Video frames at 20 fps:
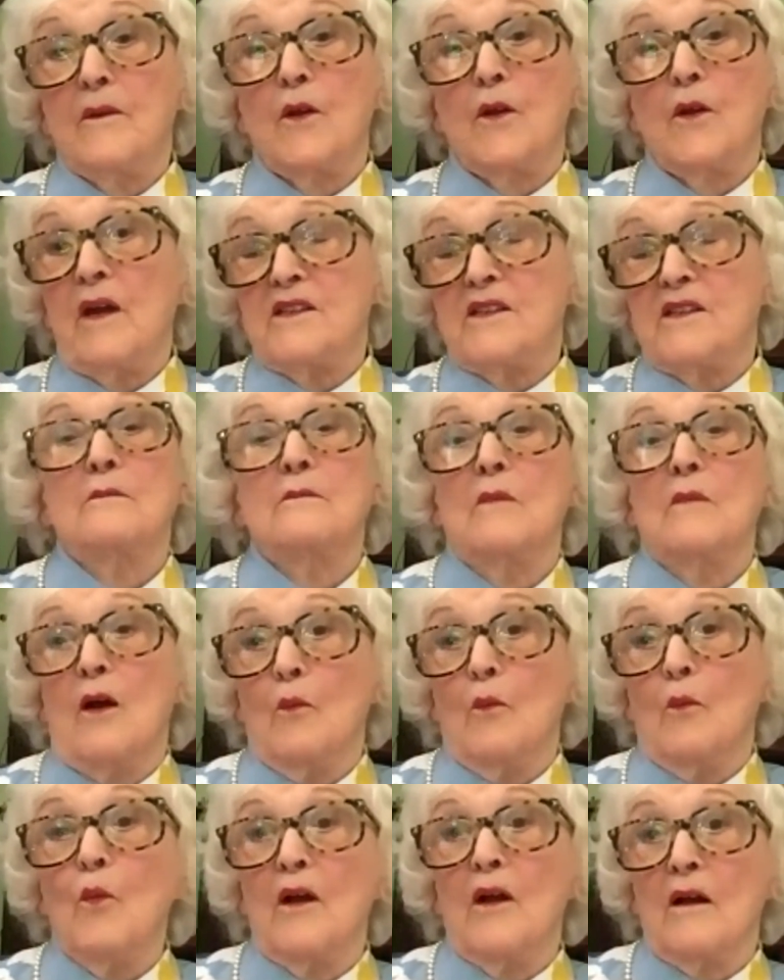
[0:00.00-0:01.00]
question
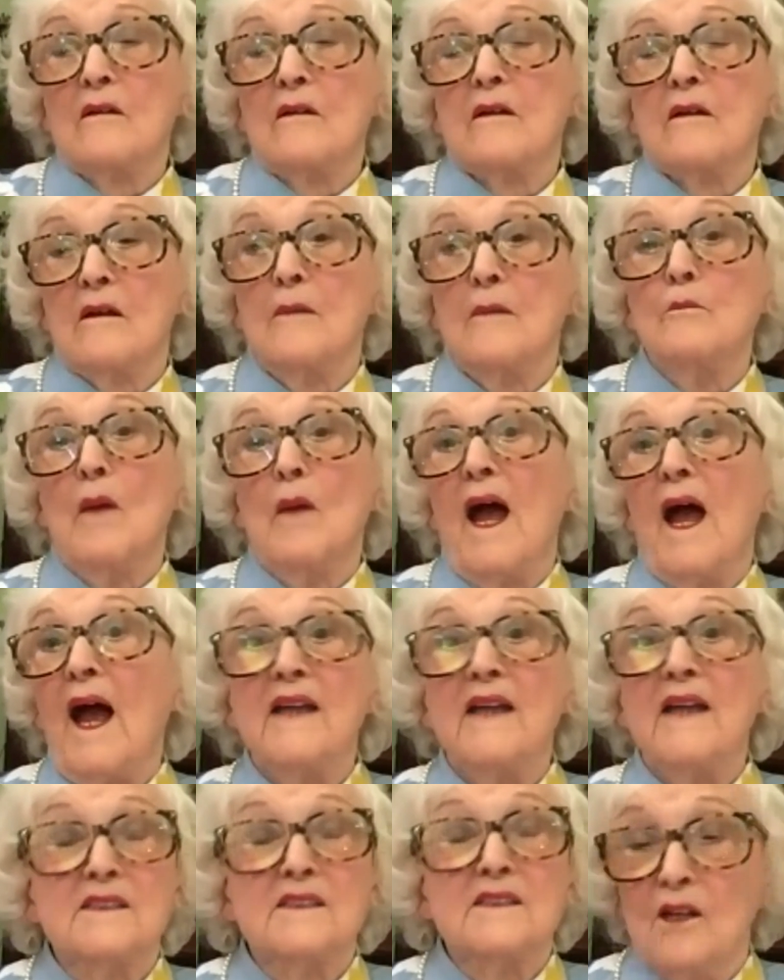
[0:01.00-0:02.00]
mark worked.
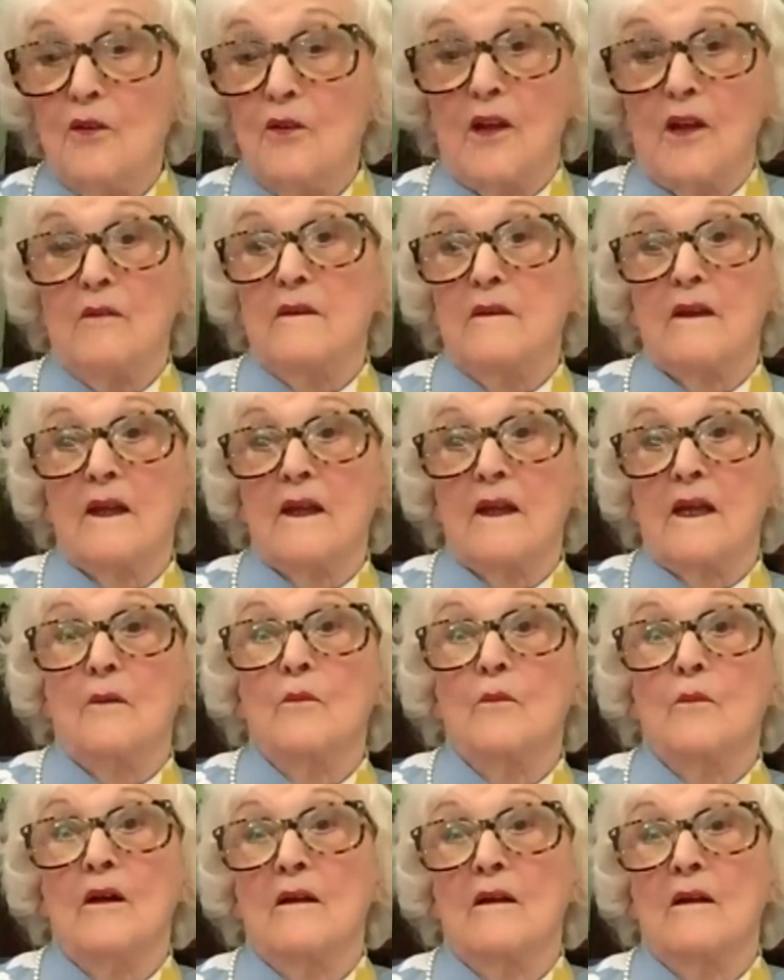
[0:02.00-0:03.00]
I still don't think
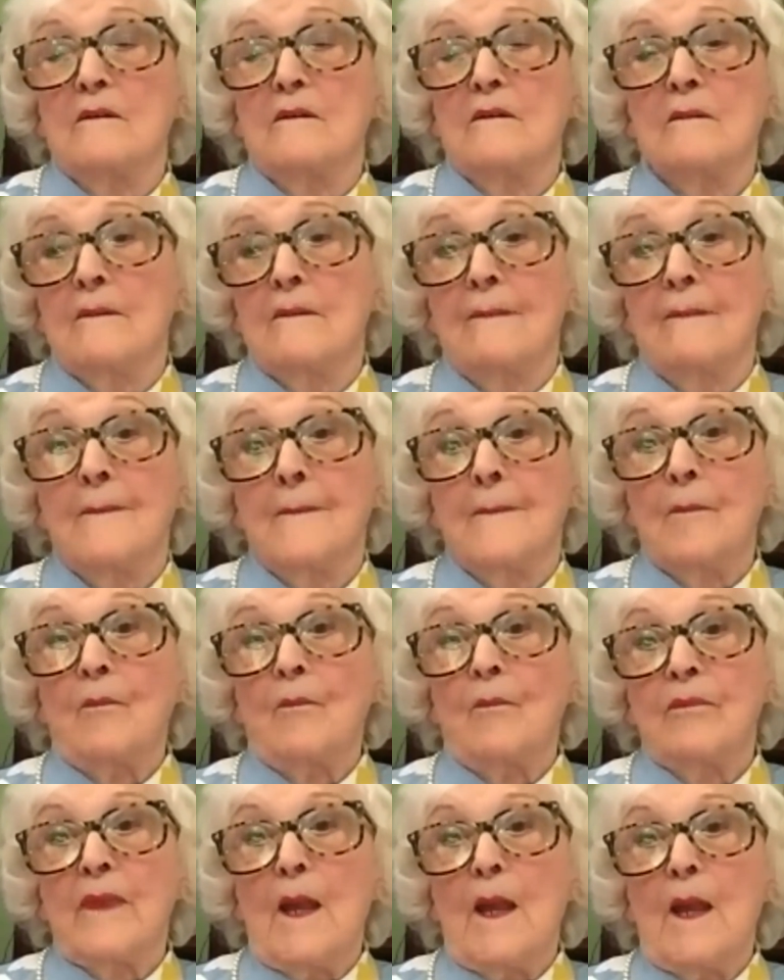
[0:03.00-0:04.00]
it worked.
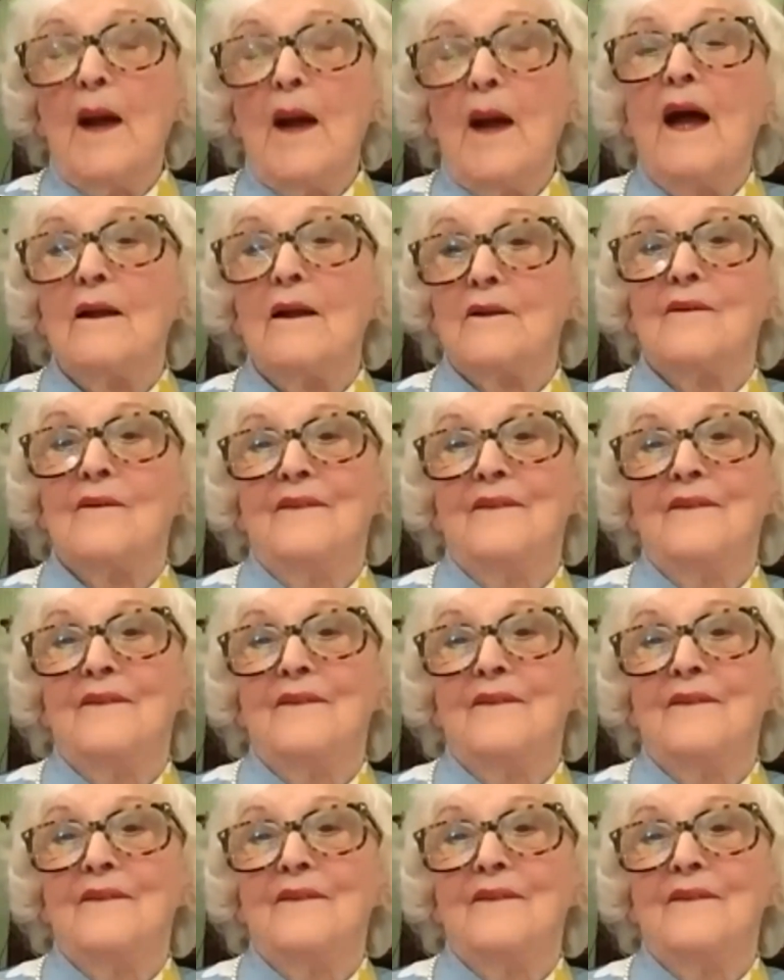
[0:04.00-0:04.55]
But